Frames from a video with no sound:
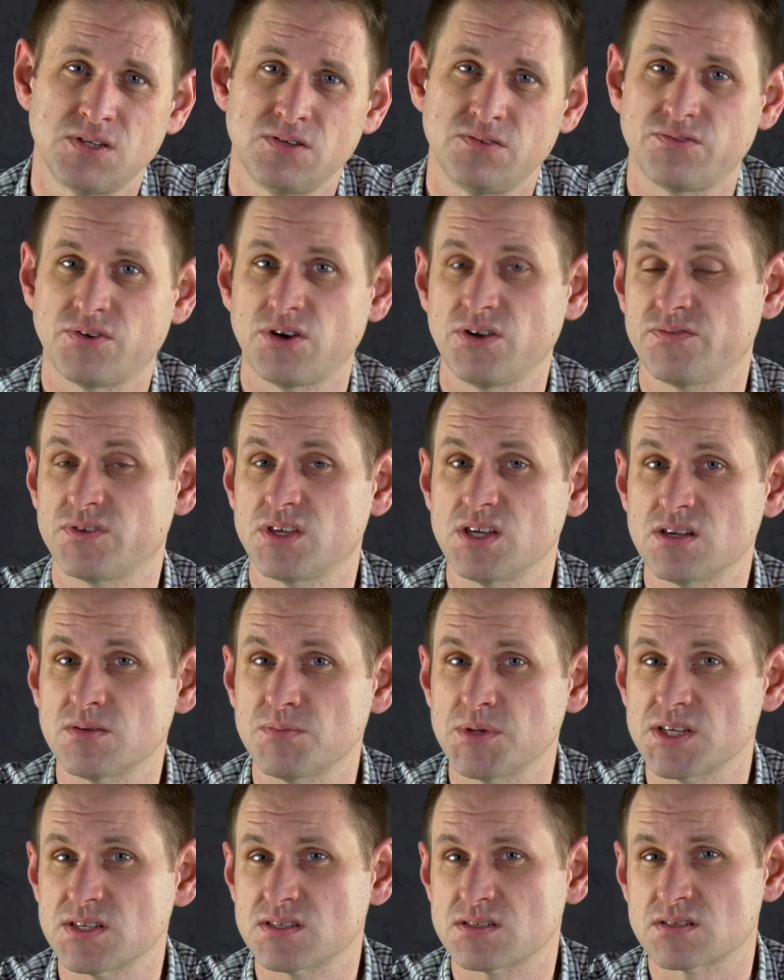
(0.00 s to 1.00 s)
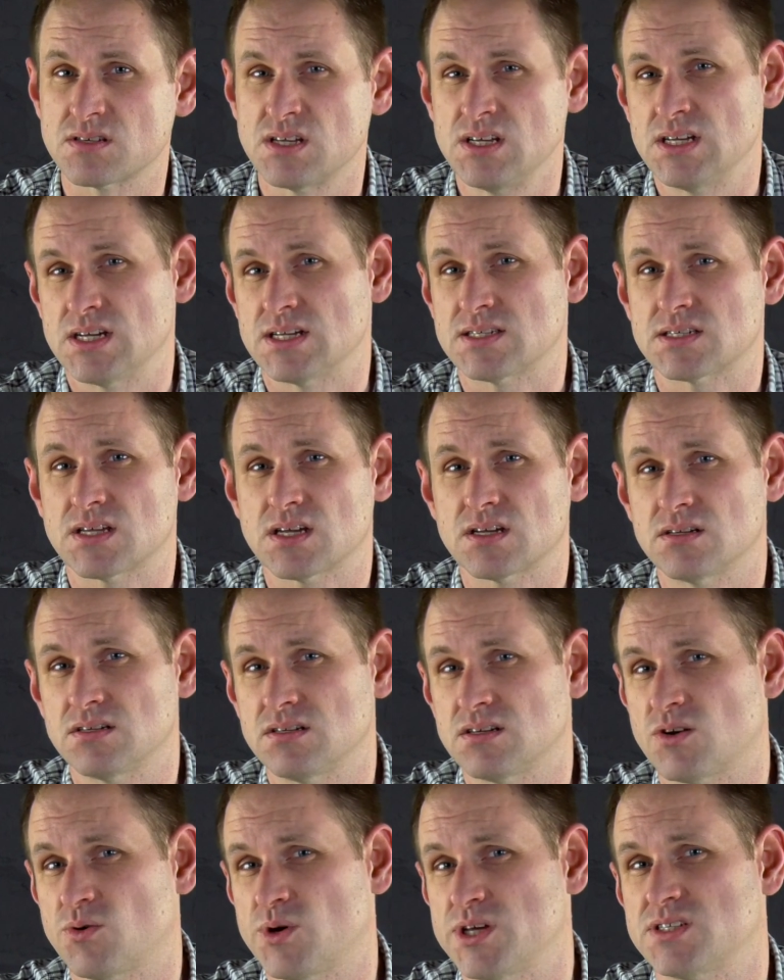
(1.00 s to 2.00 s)
5 gigabits a
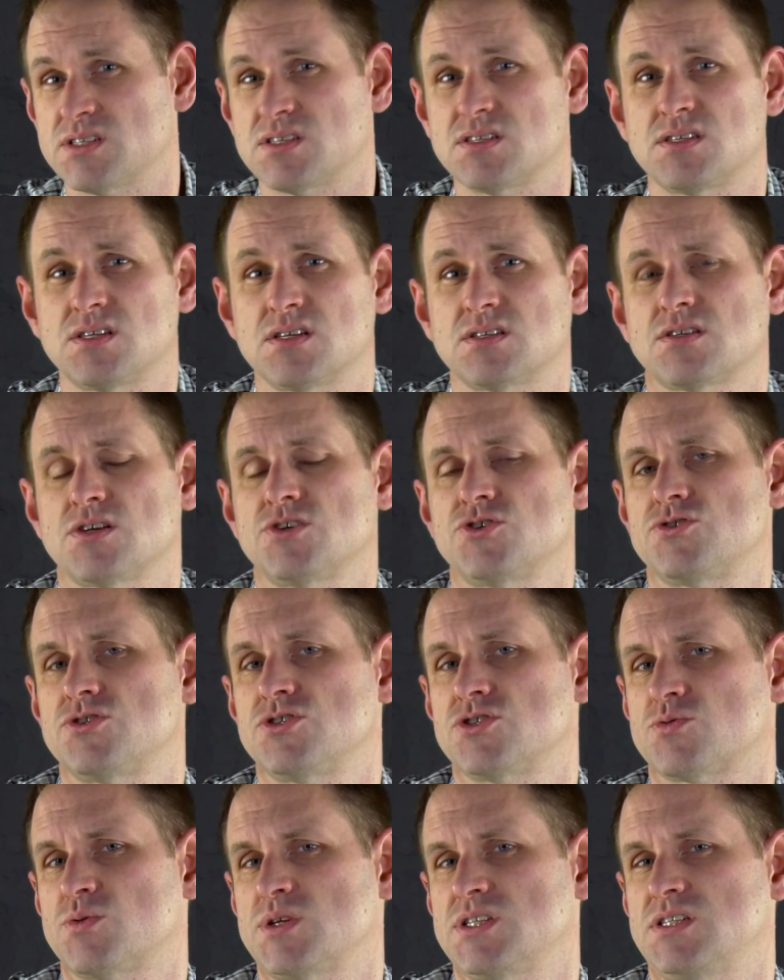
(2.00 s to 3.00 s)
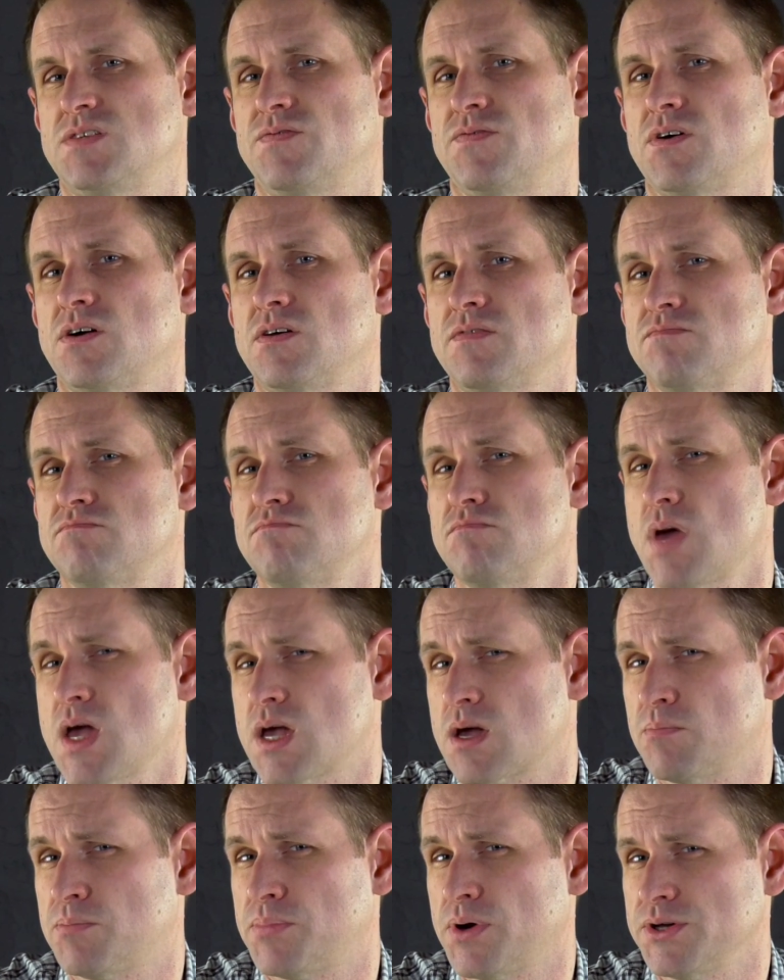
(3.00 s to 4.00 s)
second equates to 625
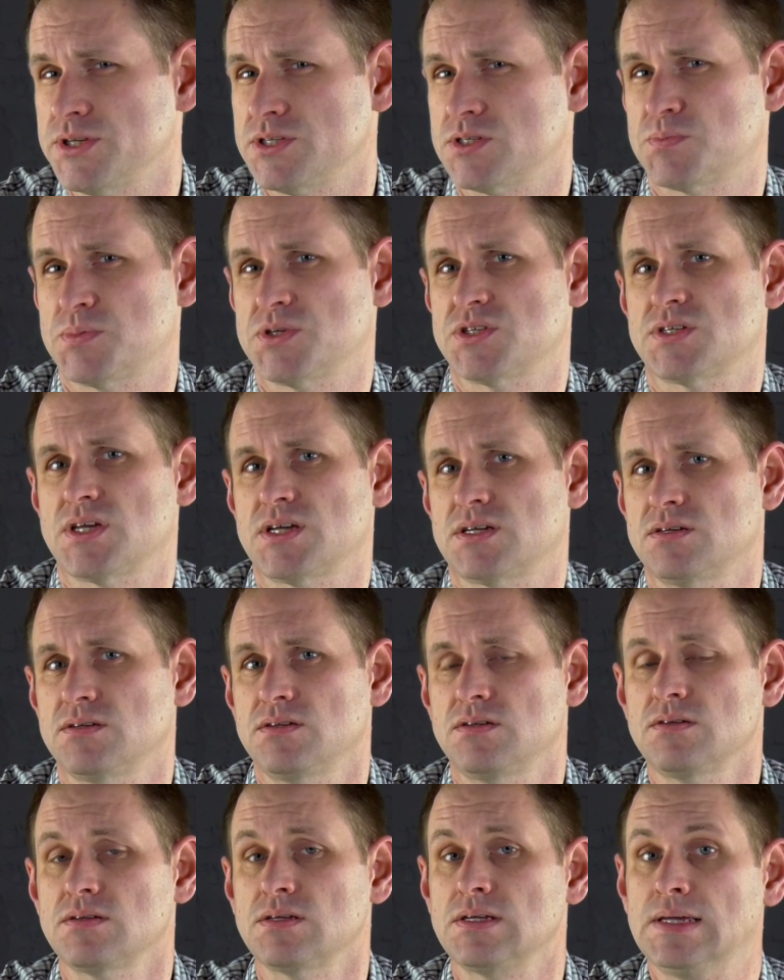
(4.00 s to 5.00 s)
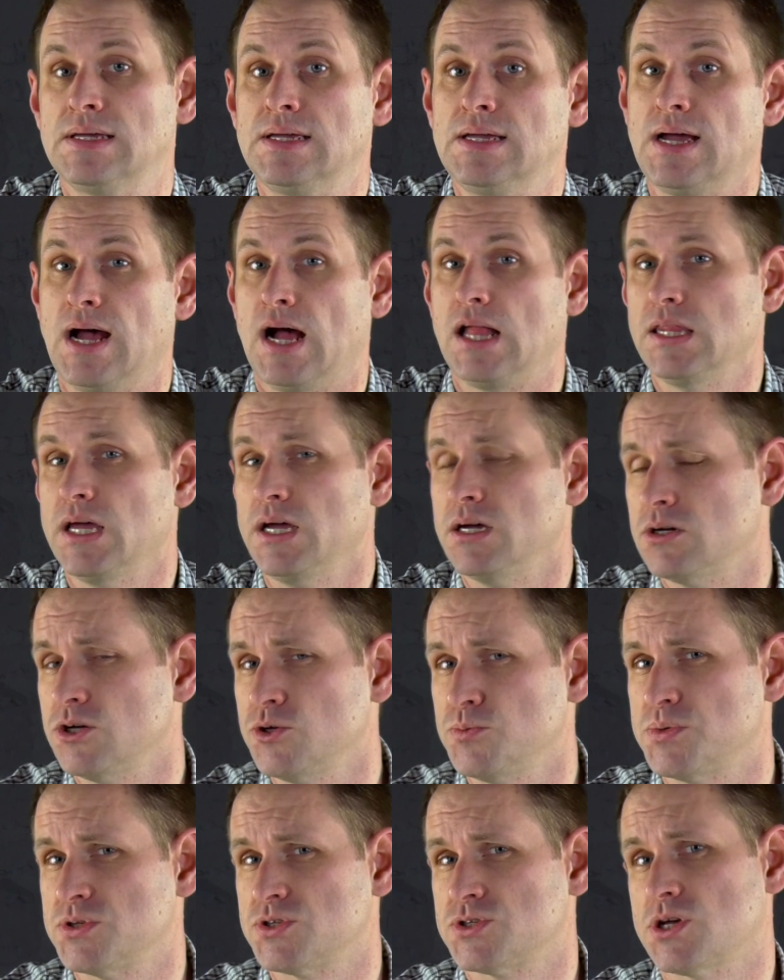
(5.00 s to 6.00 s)
megabytes per second, and that
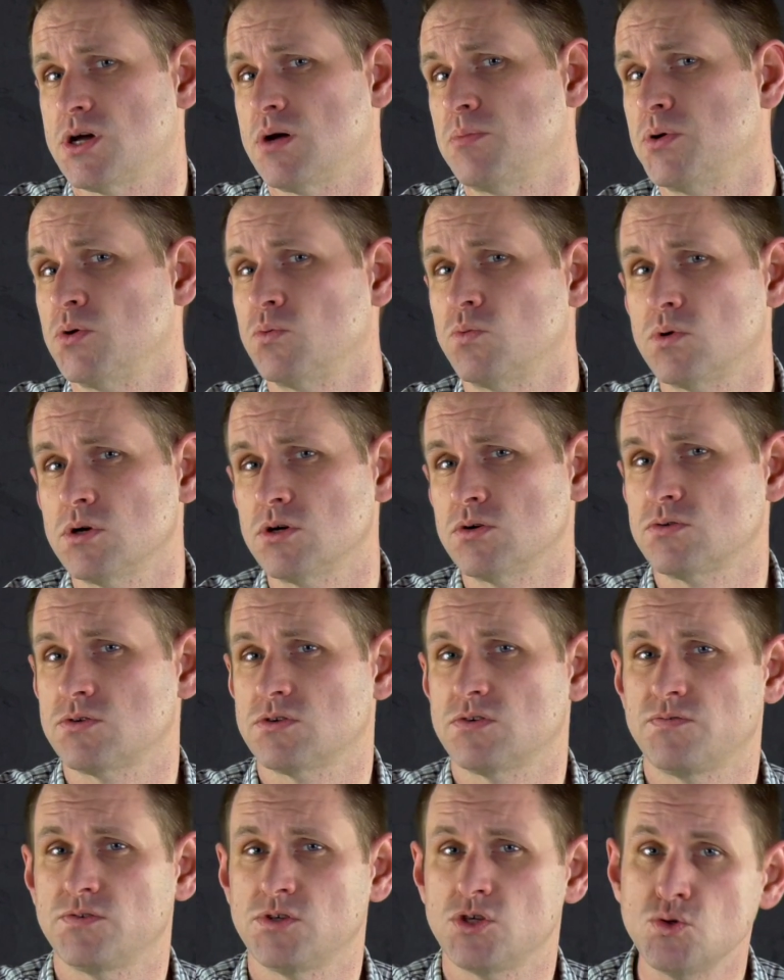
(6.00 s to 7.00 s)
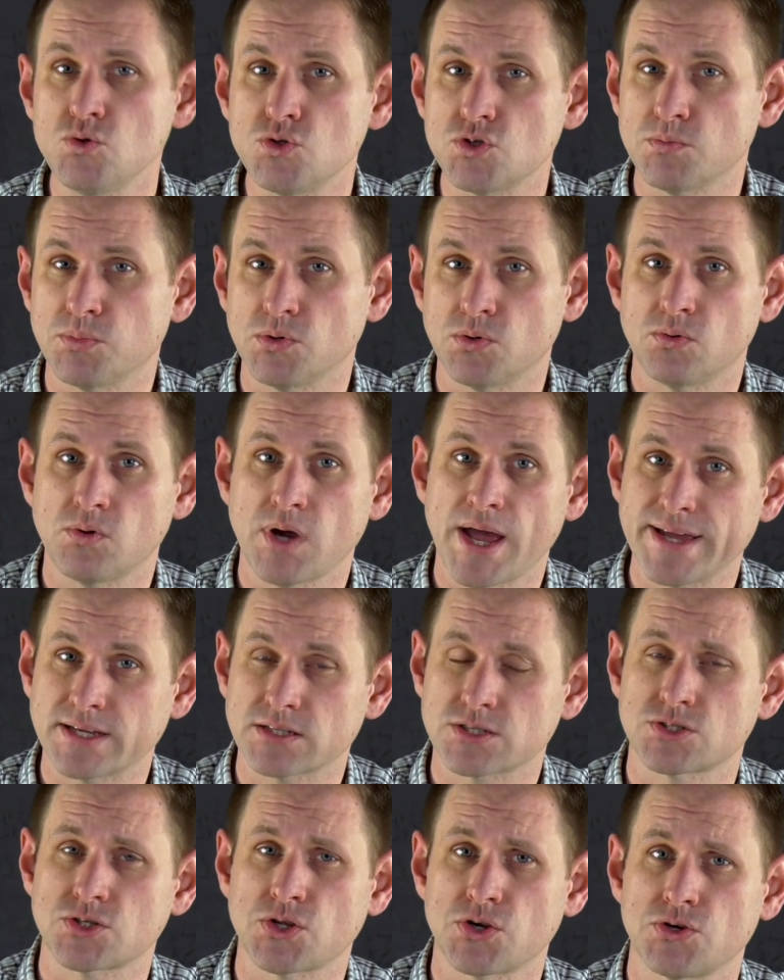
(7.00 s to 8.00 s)
opens up a world of usable
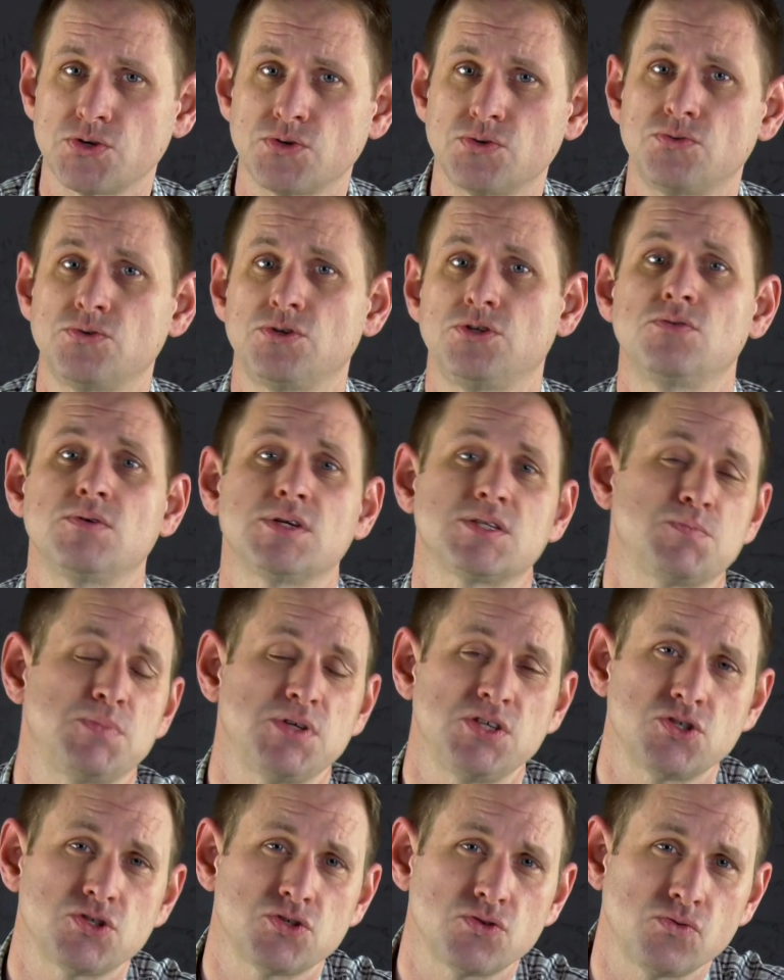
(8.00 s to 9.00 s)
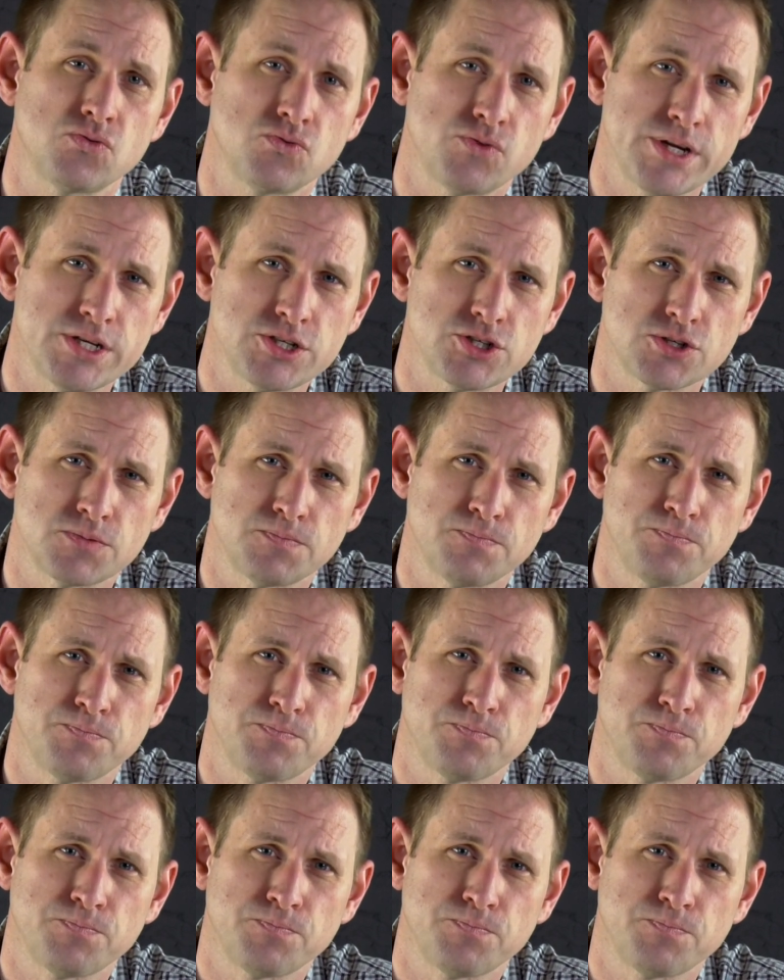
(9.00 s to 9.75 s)
external USB storage.